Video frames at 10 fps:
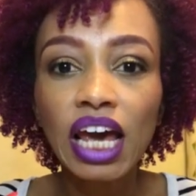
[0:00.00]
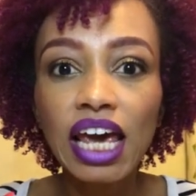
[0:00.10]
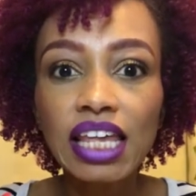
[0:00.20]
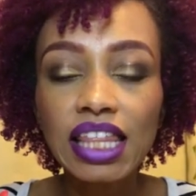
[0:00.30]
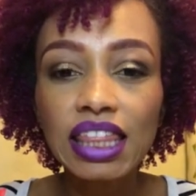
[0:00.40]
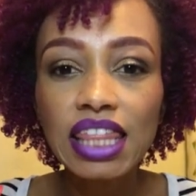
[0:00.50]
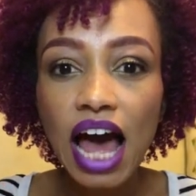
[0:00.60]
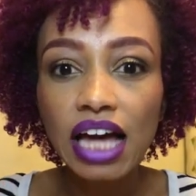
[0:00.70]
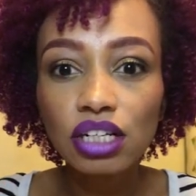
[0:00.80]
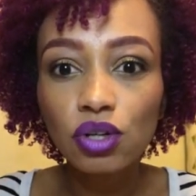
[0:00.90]
And
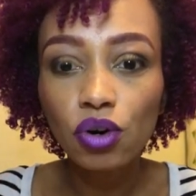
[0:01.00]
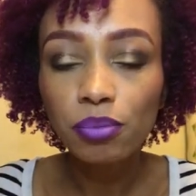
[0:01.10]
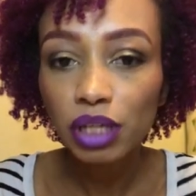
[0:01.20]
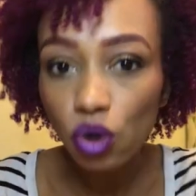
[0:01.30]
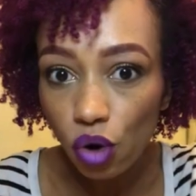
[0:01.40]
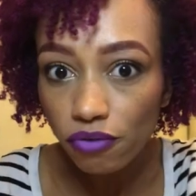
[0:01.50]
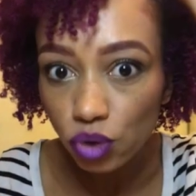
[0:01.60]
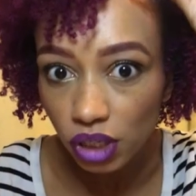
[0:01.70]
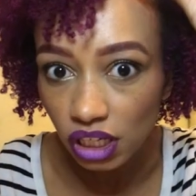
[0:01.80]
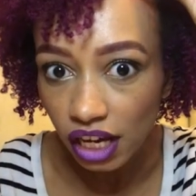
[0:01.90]
that normally, or if
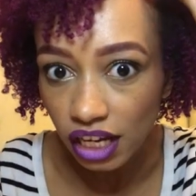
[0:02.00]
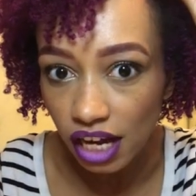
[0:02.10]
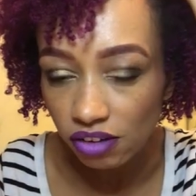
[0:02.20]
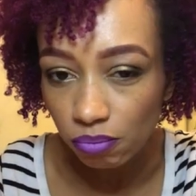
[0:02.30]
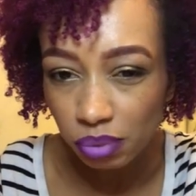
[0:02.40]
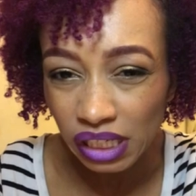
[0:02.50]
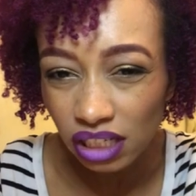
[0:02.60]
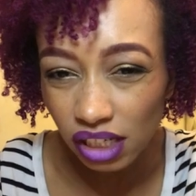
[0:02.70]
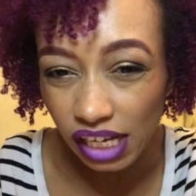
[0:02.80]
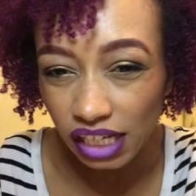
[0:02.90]
you can like kind of
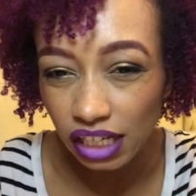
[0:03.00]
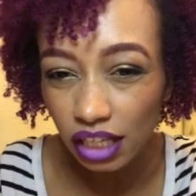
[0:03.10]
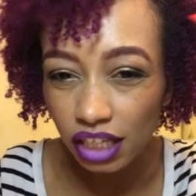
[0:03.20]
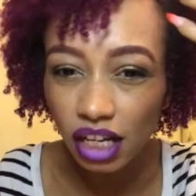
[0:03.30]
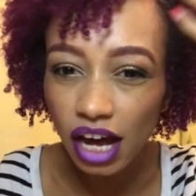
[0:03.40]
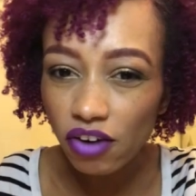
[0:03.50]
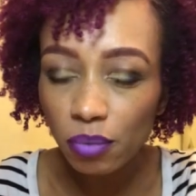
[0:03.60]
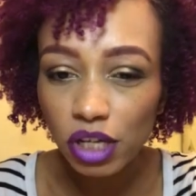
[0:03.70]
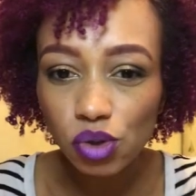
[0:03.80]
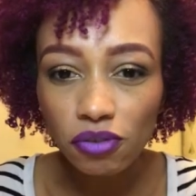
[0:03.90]
peel it, it kind of
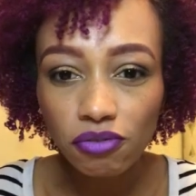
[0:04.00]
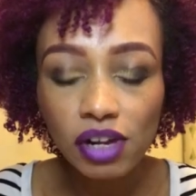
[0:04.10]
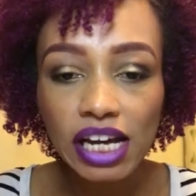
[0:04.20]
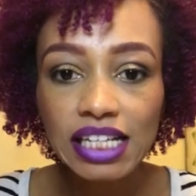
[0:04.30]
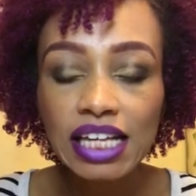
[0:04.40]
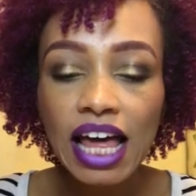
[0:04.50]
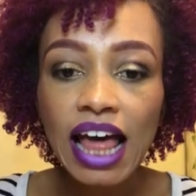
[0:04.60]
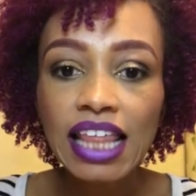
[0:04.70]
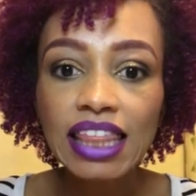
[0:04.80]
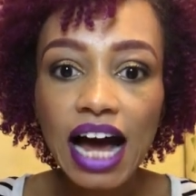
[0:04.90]
reminds you of flakes.
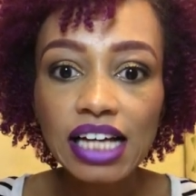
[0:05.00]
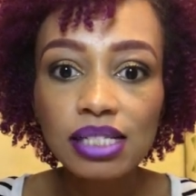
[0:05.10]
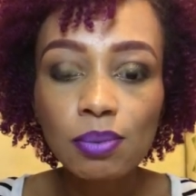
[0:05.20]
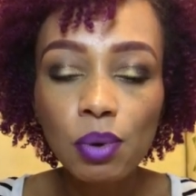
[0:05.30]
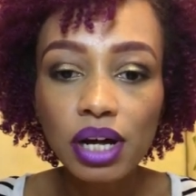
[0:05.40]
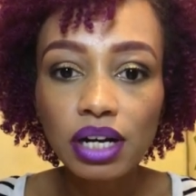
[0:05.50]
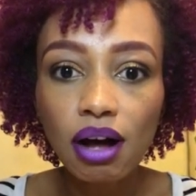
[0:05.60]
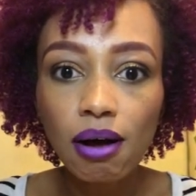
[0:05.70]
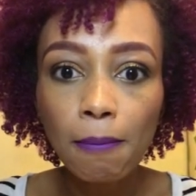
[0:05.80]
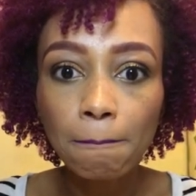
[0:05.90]
That's what
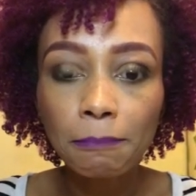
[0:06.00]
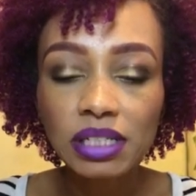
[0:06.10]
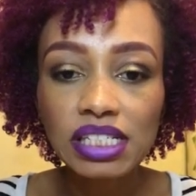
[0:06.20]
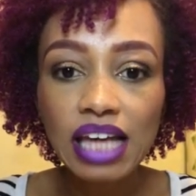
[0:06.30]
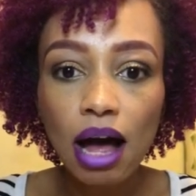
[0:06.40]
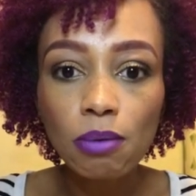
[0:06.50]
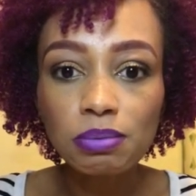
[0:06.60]
scalp